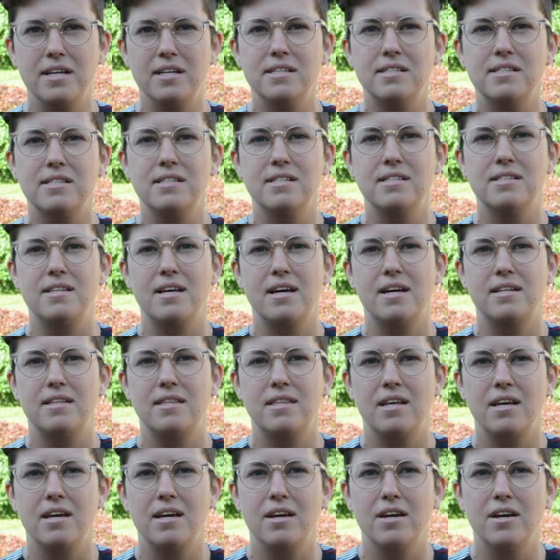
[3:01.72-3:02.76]
is, is that
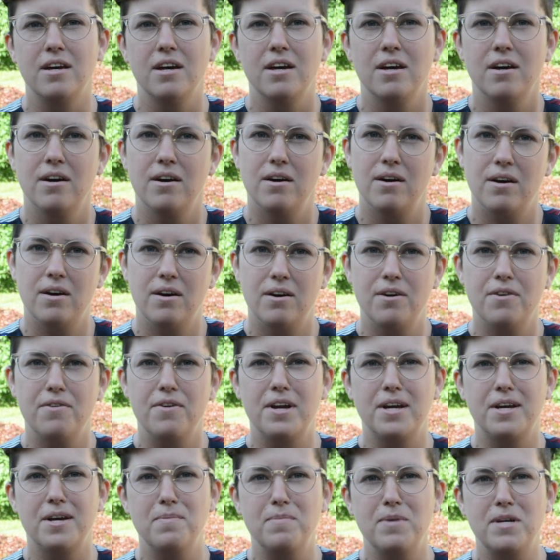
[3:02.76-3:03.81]
there are
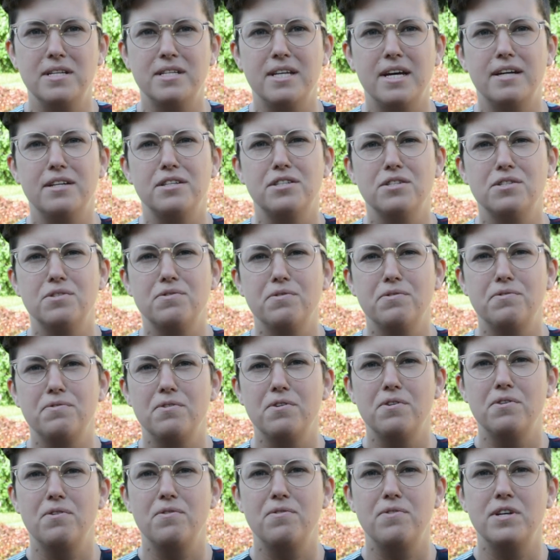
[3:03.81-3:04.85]
recommendations for
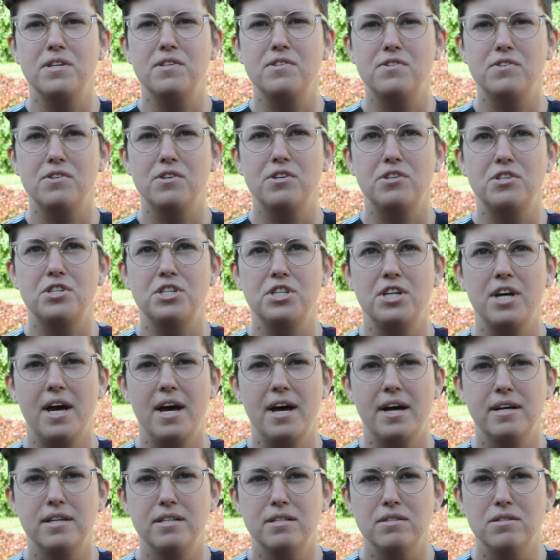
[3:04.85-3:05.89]
further research
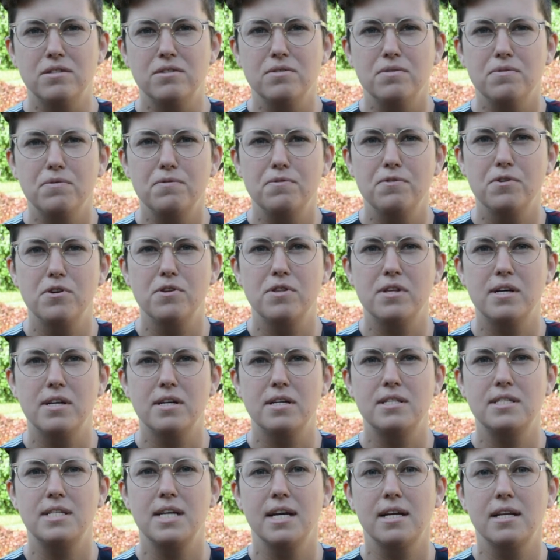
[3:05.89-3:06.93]
and
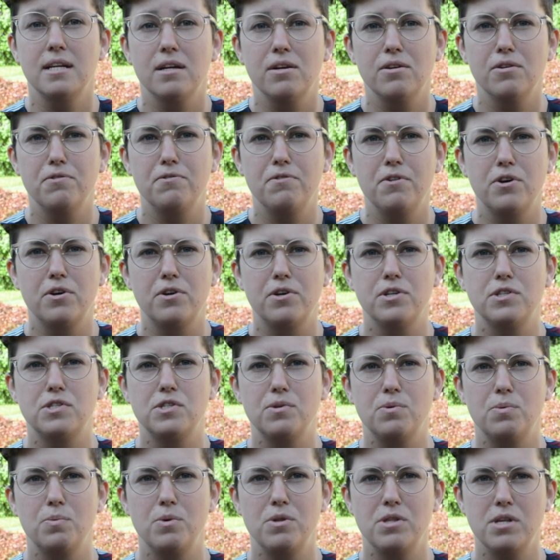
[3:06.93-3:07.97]
further technical
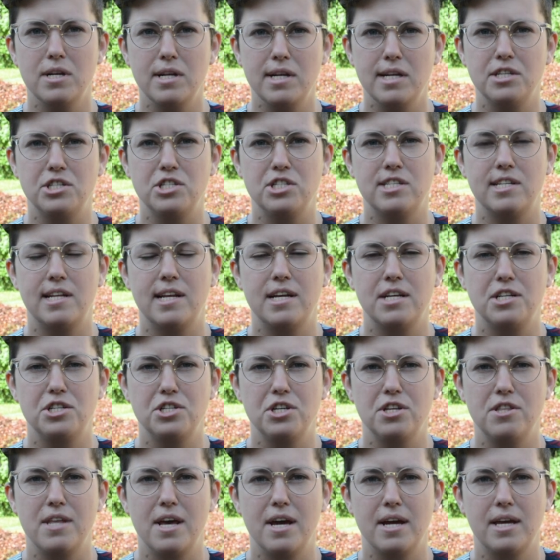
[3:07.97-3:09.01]
focus within
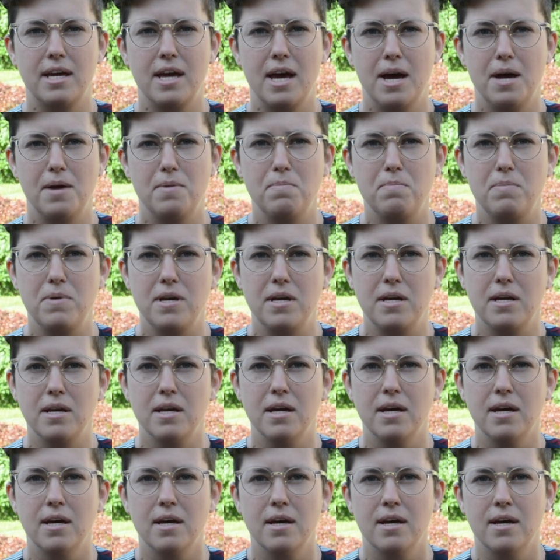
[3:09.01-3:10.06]
legislation that can be,
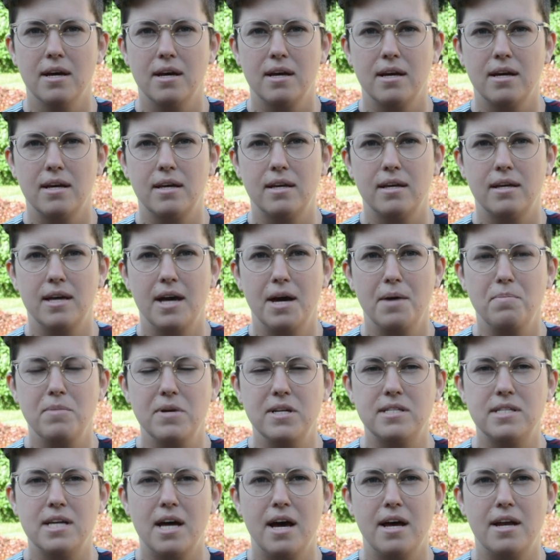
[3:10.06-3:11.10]
can
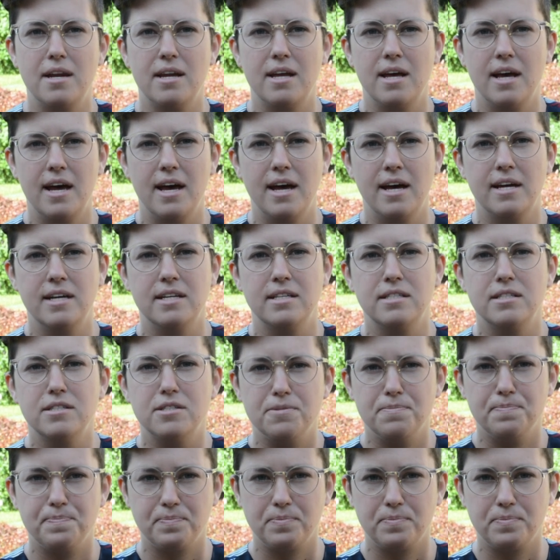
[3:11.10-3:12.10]
be done and